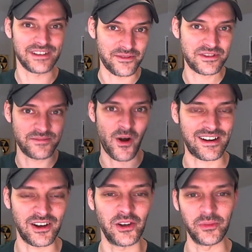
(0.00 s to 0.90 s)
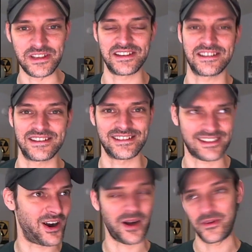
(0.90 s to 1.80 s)
smart home assistance
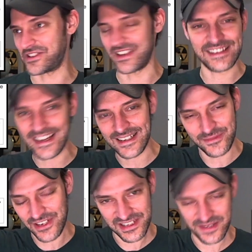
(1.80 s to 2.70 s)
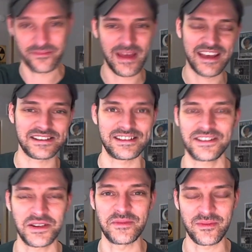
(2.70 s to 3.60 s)
garbage that I'm just amazed that
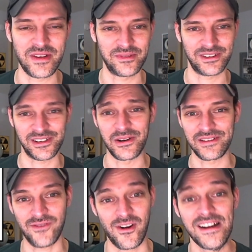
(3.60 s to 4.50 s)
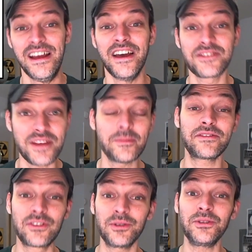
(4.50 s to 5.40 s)
so many people are going for. Some
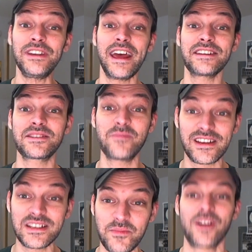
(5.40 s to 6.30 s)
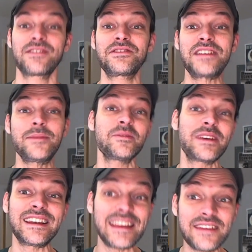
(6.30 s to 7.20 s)
of Google Nest's biggest partners seem to
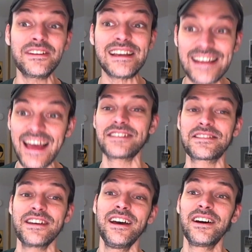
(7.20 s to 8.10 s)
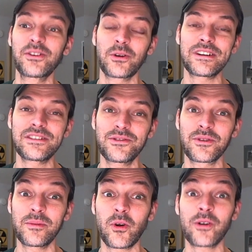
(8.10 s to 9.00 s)
be leaving Nest, according to a
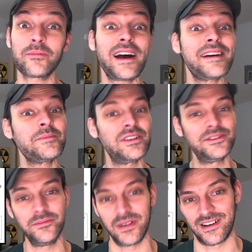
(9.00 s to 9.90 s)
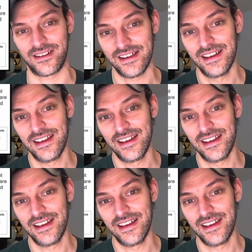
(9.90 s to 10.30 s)
report by Bloomberg.